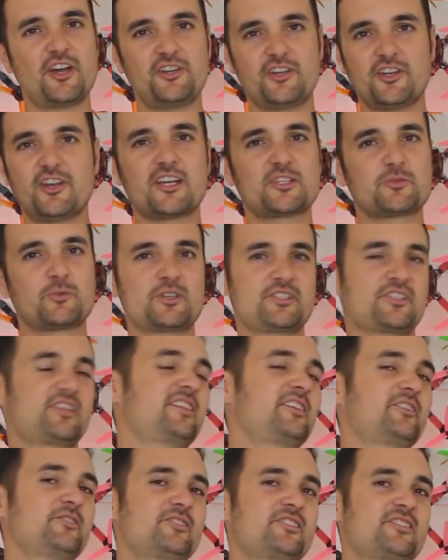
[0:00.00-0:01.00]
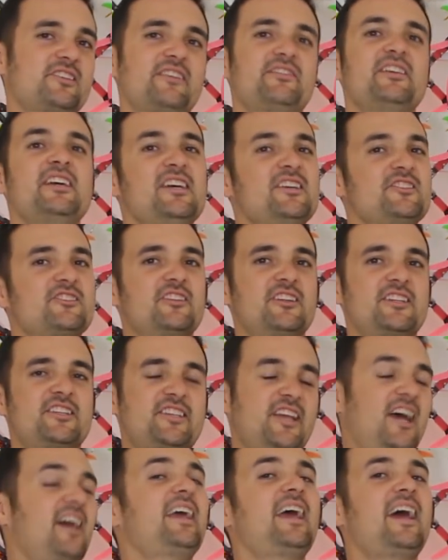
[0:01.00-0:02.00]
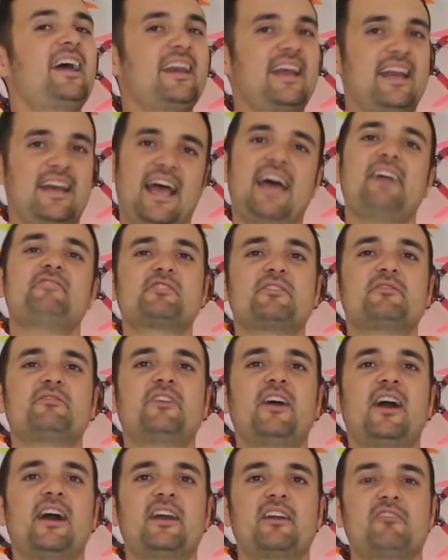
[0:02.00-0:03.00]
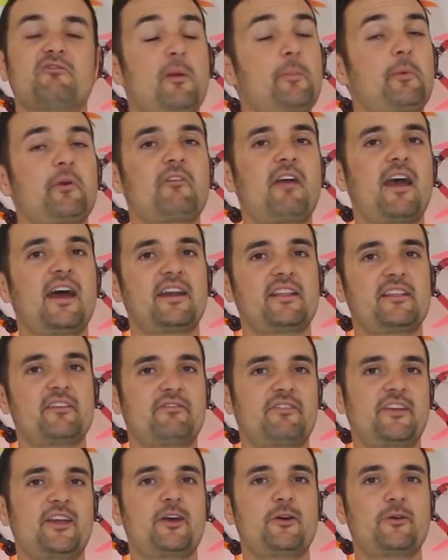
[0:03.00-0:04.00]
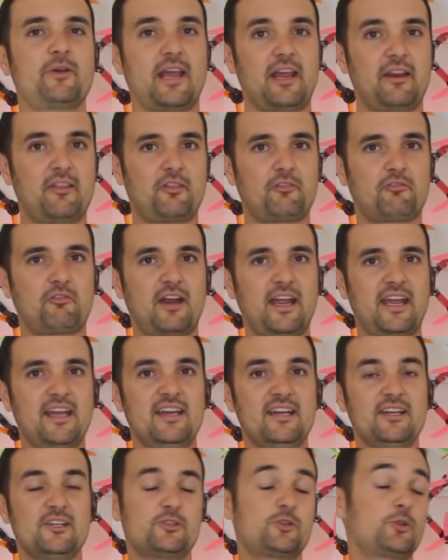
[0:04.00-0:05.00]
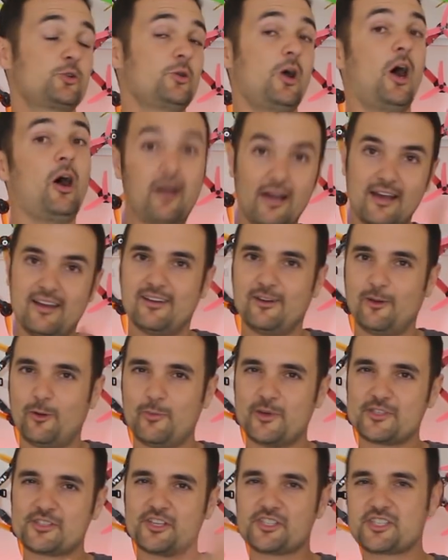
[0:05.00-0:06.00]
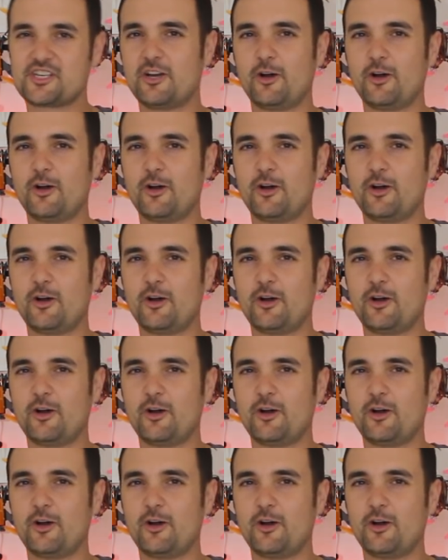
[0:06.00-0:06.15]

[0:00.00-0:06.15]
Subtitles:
You guys want to see the good stuff, so let's cut out and have some fun and rip it around in the field in 3, 2, oh, almost got you.